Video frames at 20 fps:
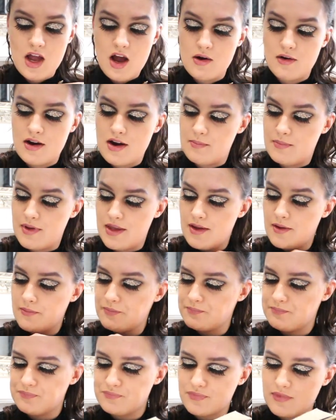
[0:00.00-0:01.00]
RIP.
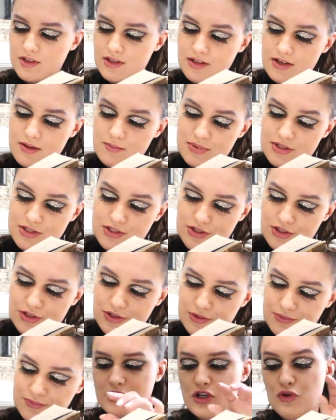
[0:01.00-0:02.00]
Number
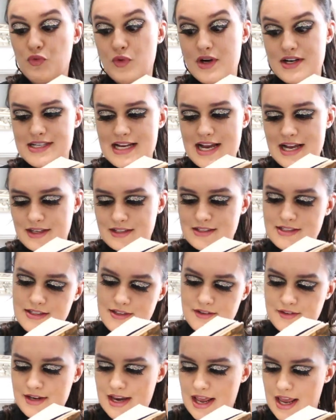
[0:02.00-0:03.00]
two,
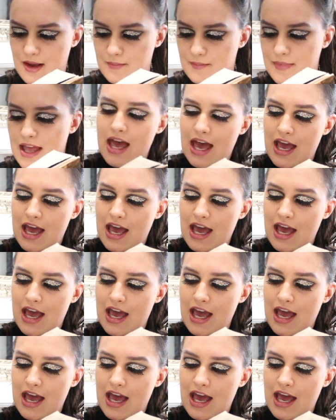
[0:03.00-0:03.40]
redacted name,